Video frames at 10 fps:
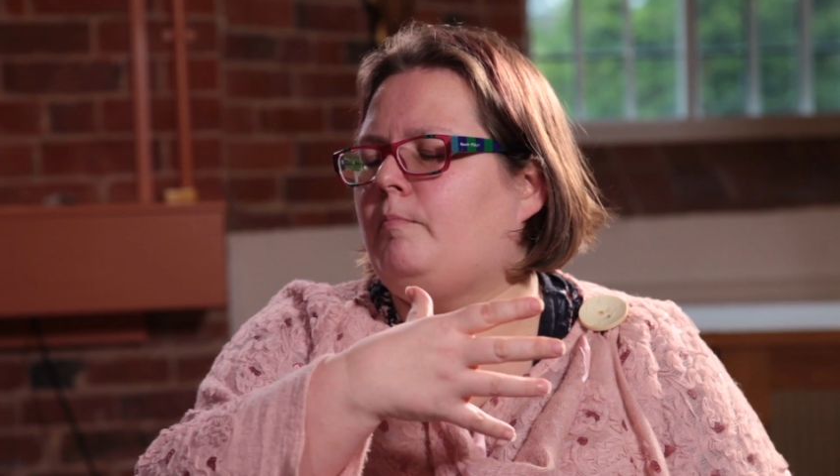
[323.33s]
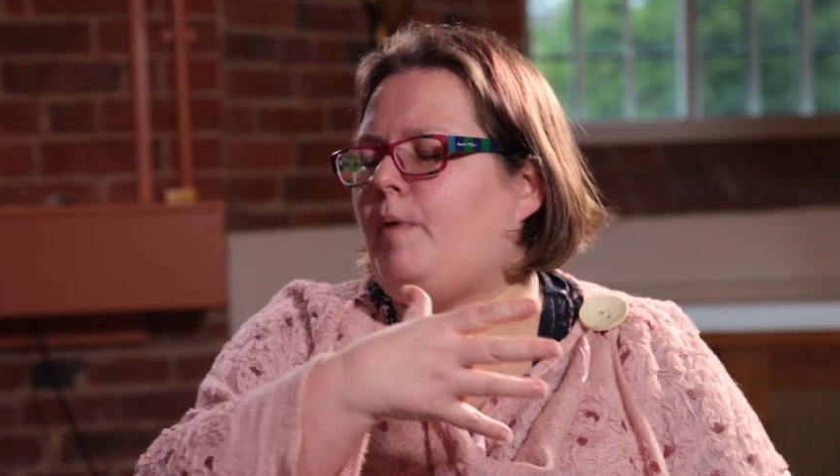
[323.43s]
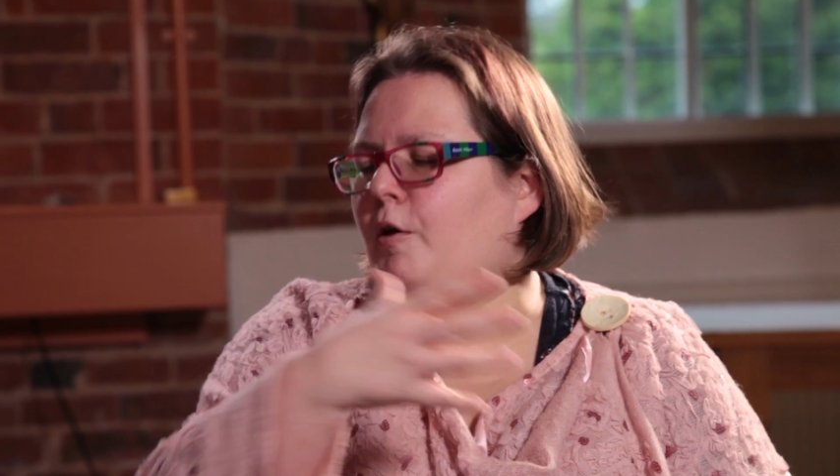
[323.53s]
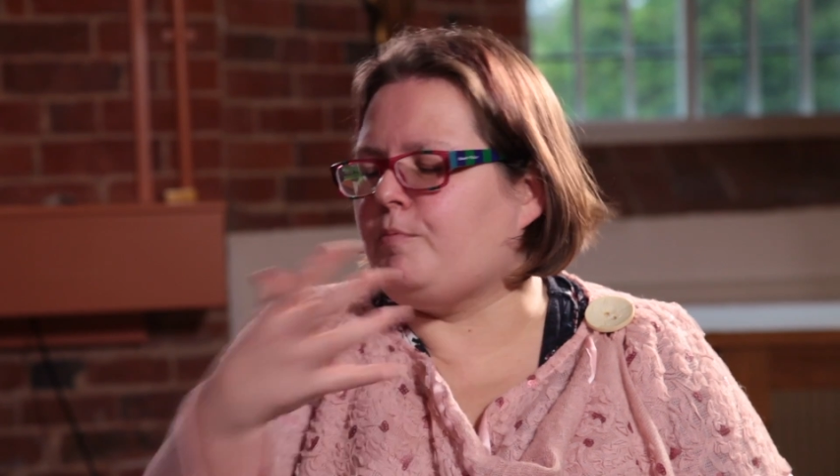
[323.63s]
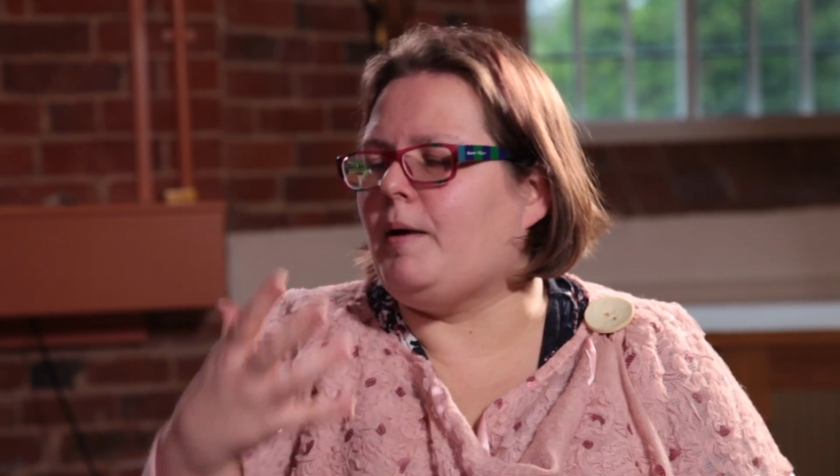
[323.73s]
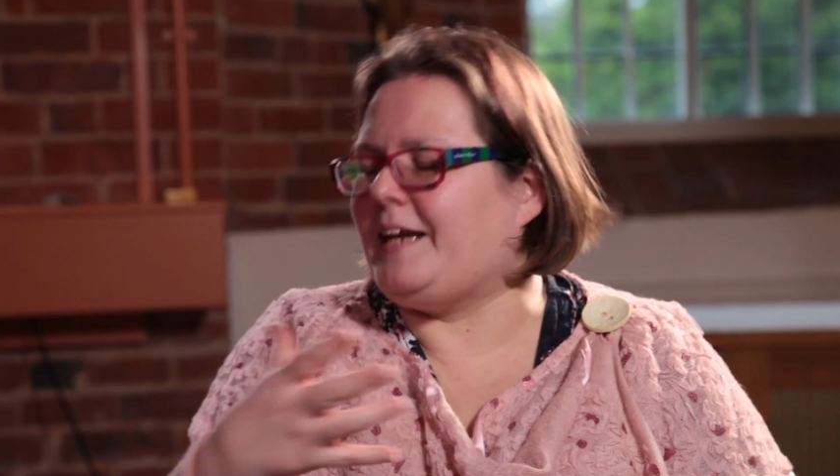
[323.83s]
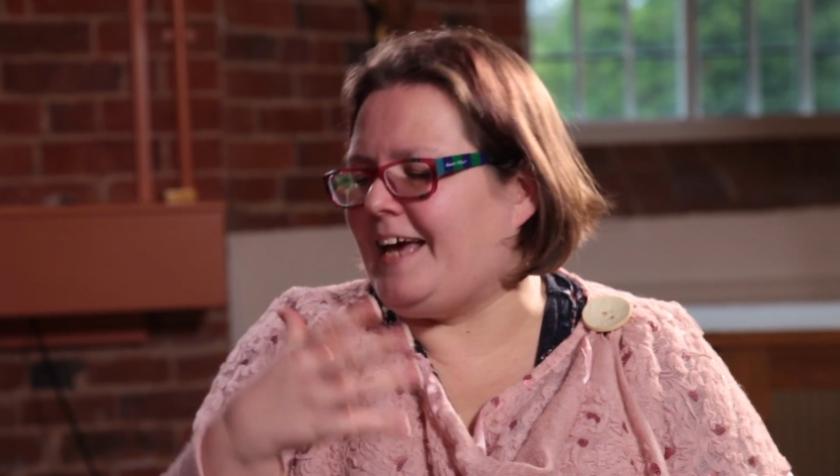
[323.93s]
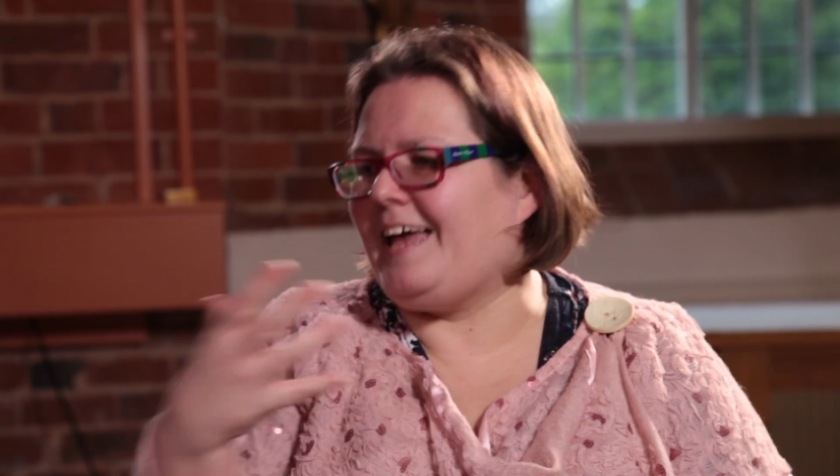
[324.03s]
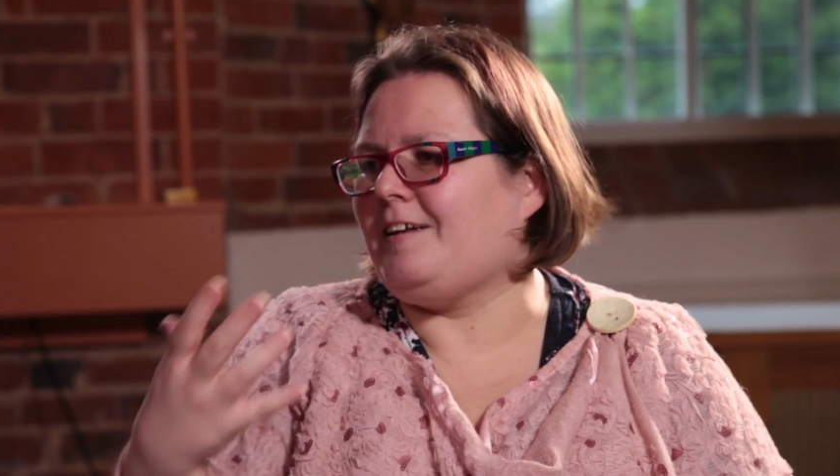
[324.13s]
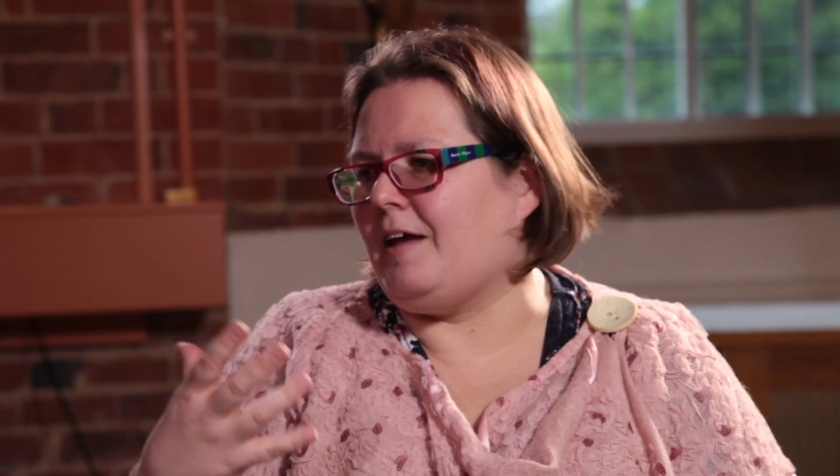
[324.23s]
both money
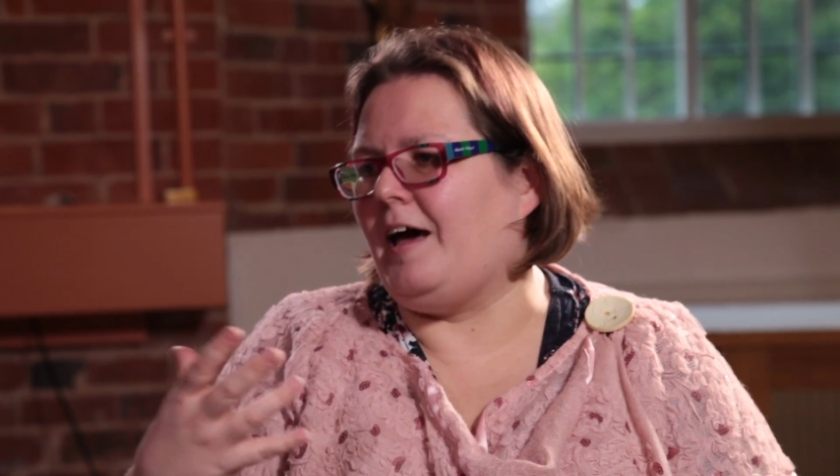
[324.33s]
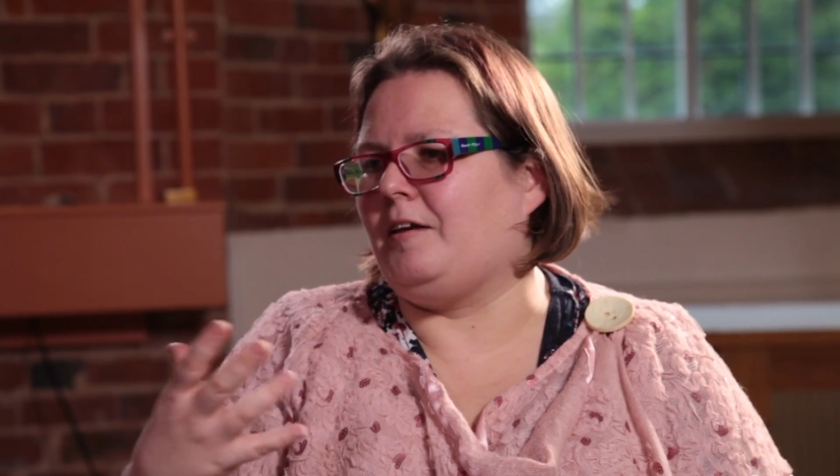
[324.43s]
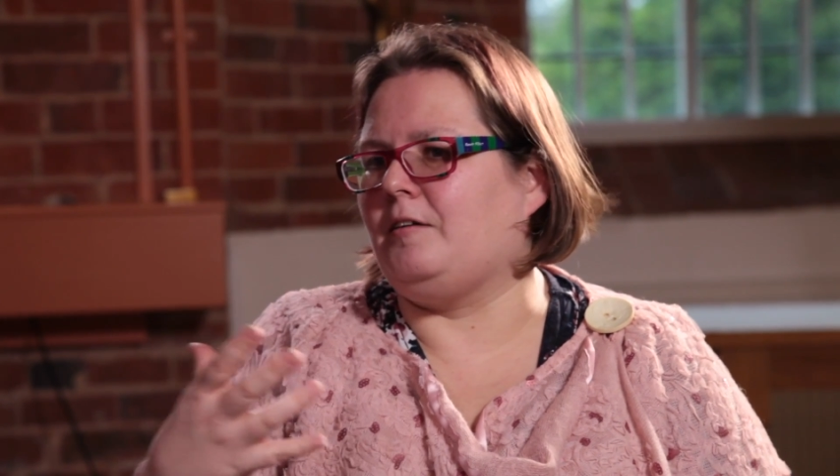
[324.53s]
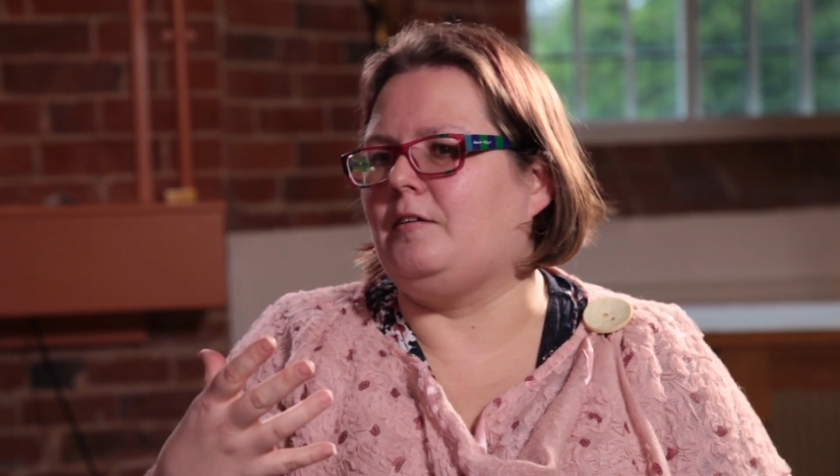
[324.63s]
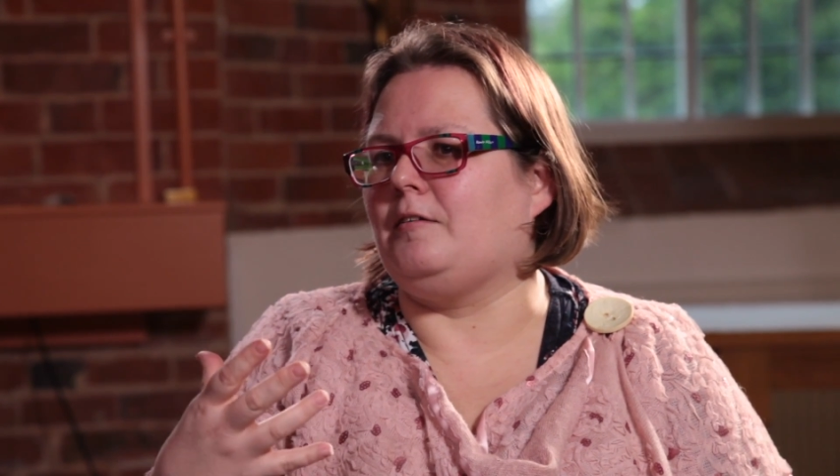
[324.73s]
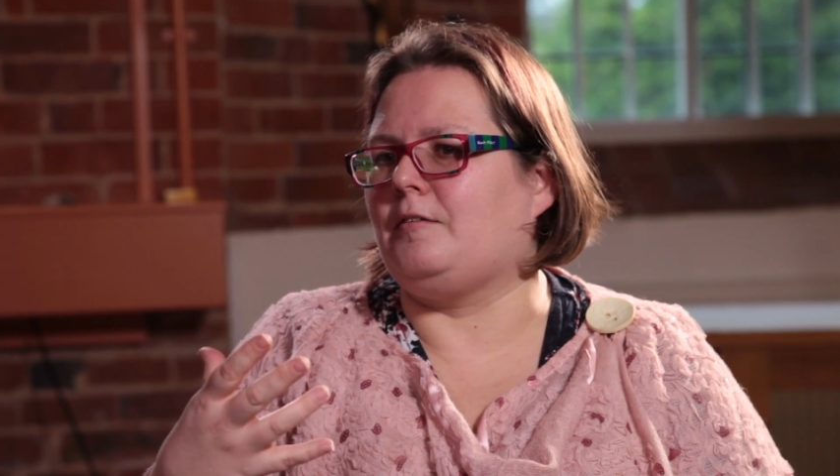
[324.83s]
and